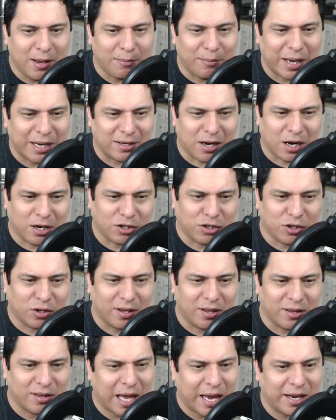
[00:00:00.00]
by
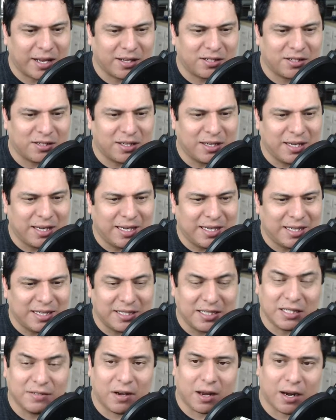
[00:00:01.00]
Dr. Thaddeus
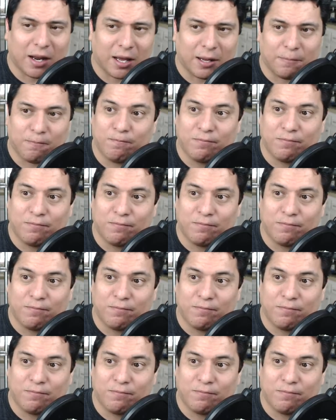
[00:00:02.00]
Savannah.